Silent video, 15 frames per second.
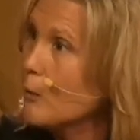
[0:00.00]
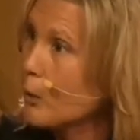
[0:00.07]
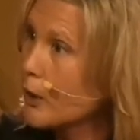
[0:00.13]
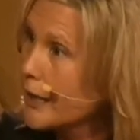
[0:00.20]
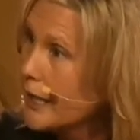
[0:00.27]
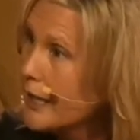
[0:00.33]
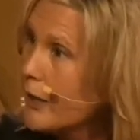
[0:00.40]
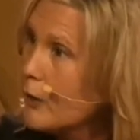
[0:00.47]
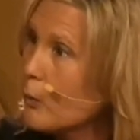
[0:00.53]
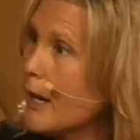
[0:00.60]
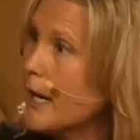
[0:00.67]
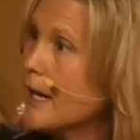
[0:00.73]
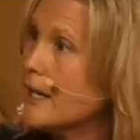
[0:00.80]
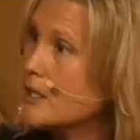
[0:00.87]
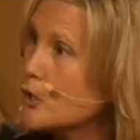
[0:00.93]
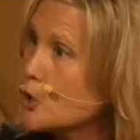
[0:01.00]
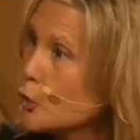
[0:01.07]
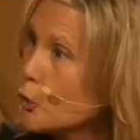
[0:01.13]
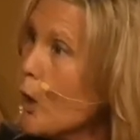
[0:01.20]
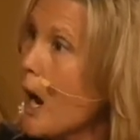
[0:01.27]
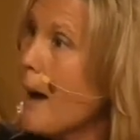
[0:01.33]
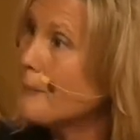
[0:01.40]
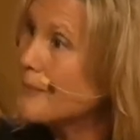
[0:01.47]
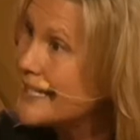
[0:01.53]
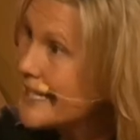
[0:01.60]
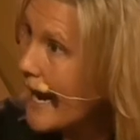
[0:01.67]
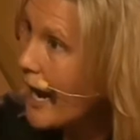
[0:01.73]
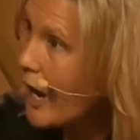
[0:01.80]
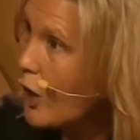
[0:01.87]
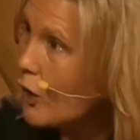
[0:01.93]
We're getting ready to drop
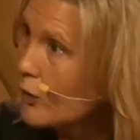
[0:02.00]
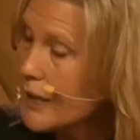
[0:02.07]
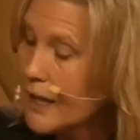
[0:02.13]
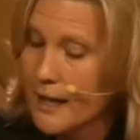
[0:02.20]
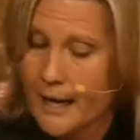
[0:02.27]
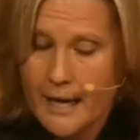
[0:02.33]
down